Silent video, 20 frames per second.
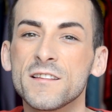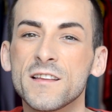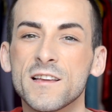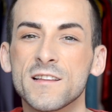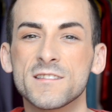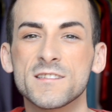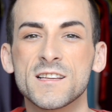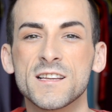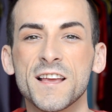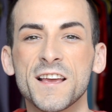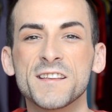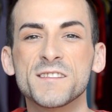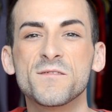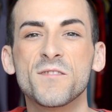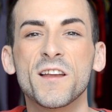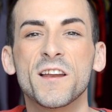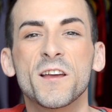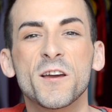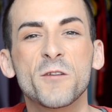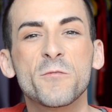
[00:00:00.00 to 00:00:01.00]
In today's
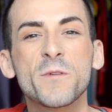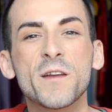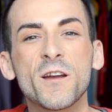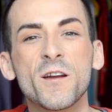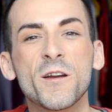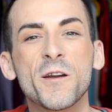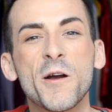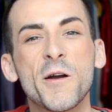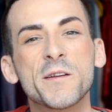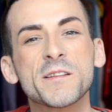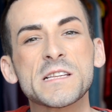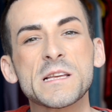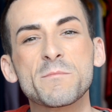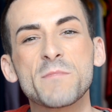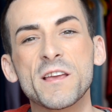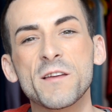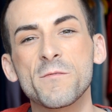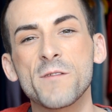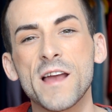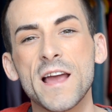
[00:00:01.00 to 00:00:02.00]
video, we are going to
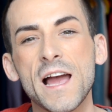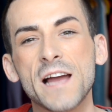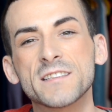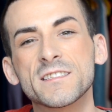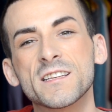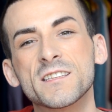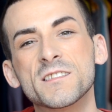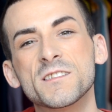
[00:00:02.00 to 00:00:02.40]
be reacting